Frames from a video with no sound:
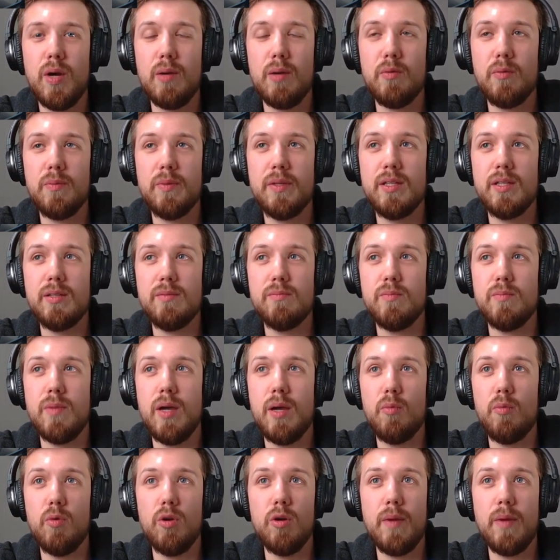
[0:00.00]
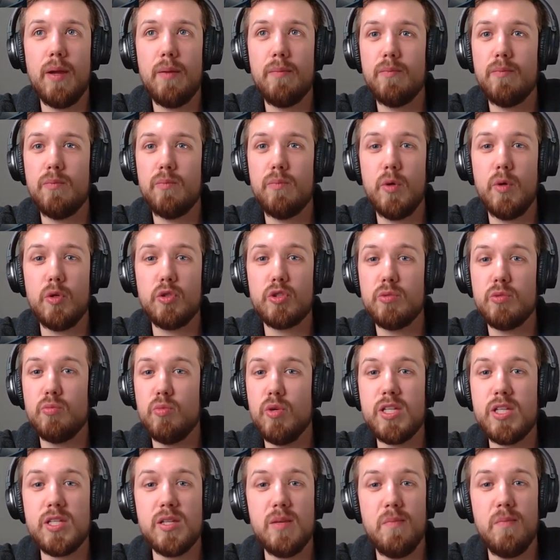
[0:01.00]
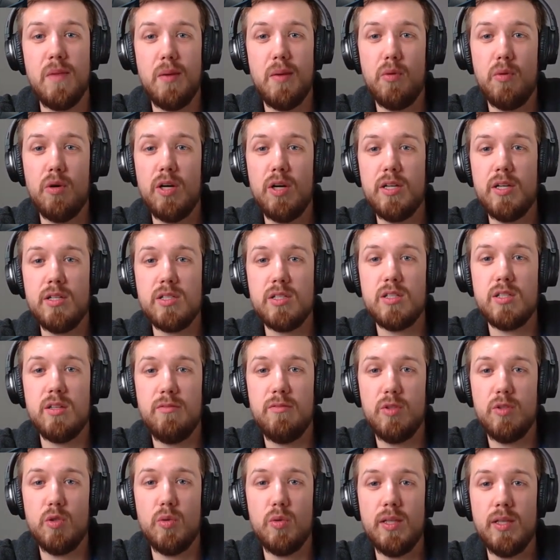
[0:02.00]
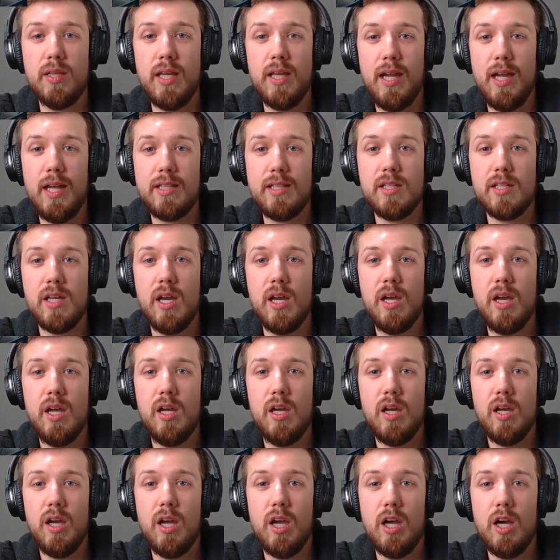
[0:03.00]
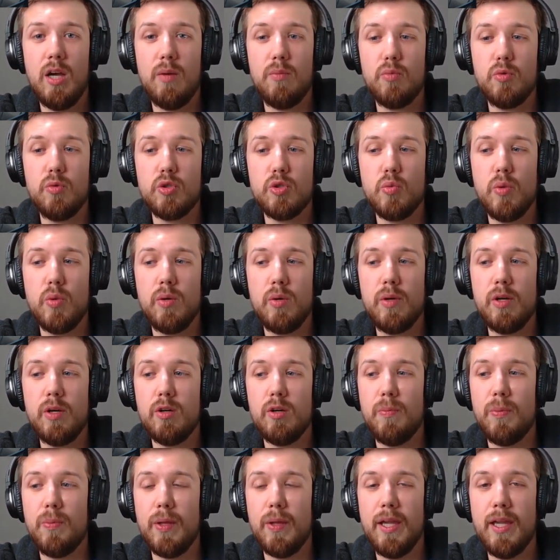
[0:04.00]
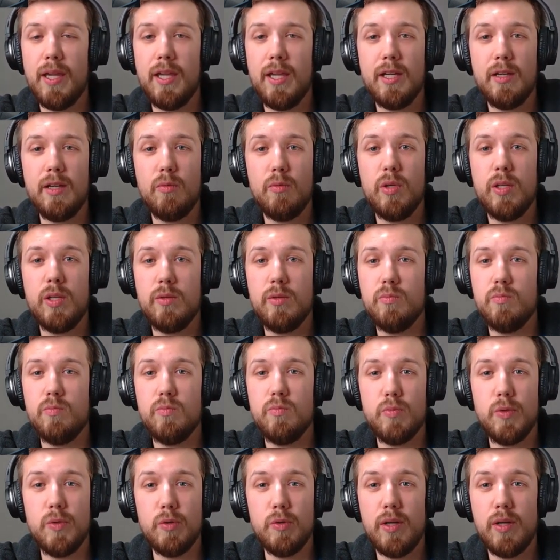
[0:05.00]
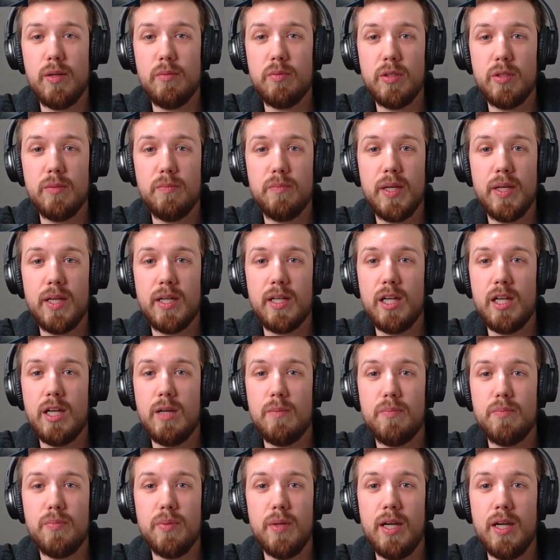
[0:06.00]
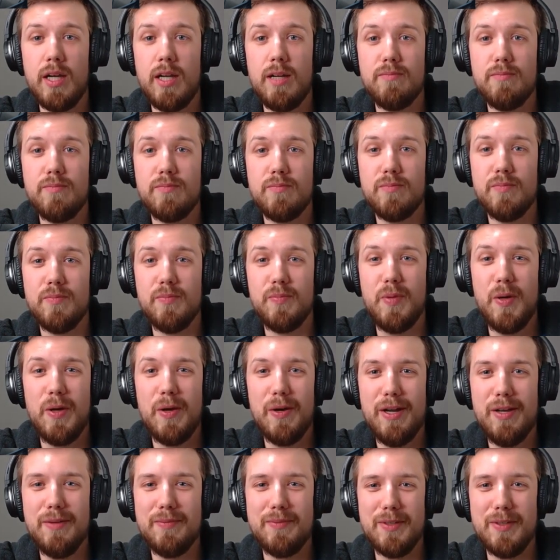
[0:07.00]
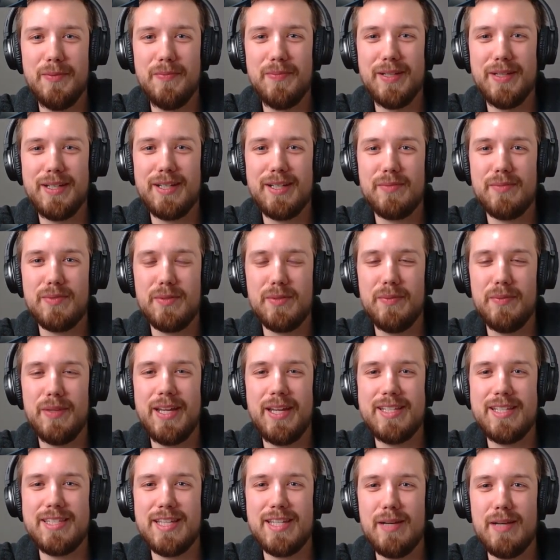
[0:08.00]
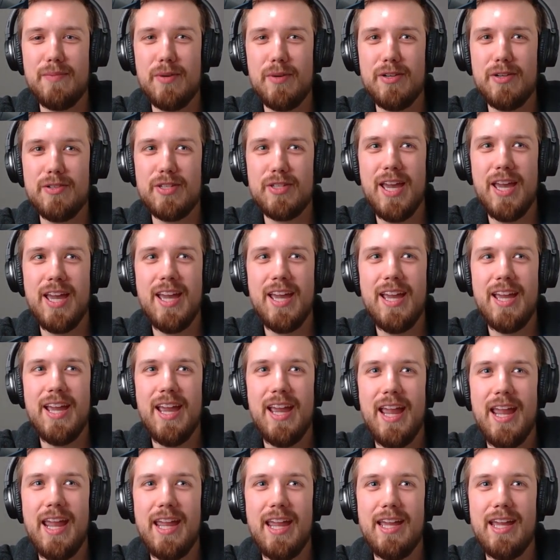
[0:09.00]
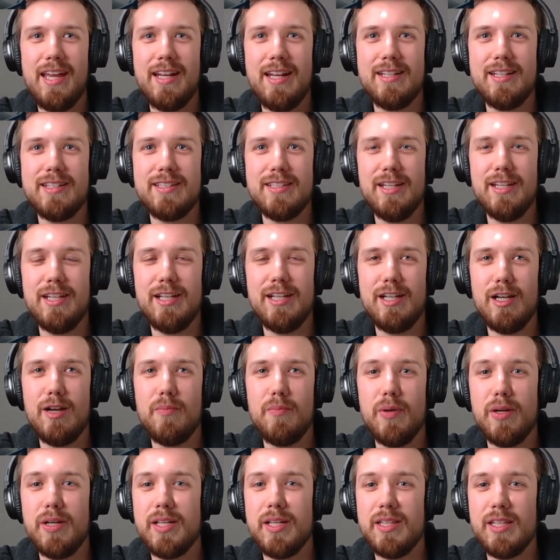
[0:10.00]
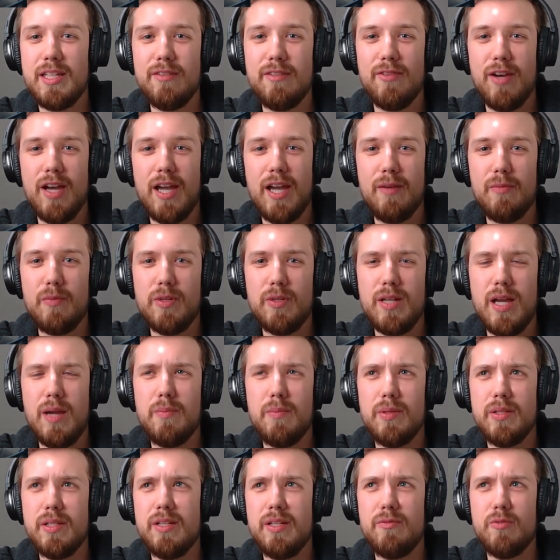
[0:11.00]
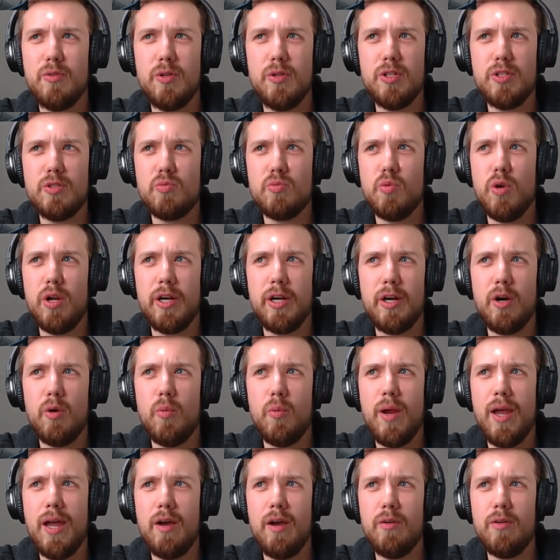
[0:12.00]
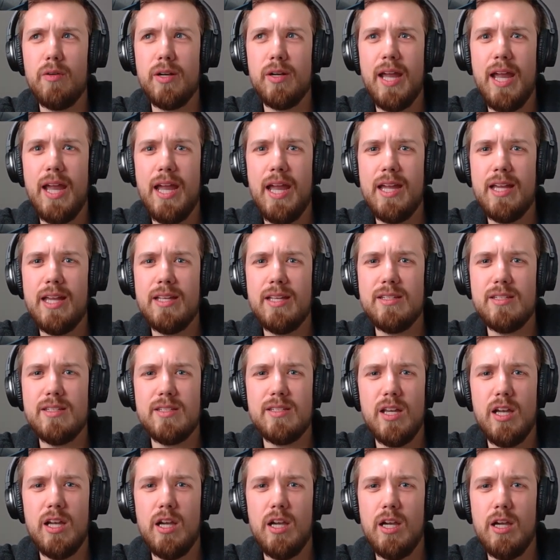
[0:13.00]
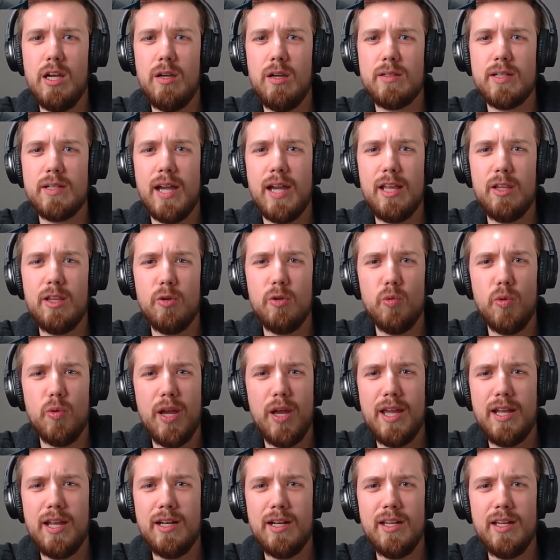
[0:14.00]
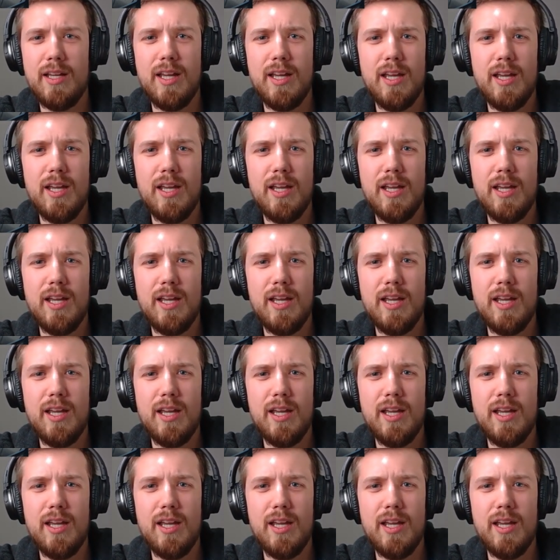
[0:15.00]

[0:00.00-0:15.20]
Probably one of my most recent memories of doing that was when we were playing. We were able to pick up some lightsabers, and our buddy Levi, I believe, was running around as Kylo Ren.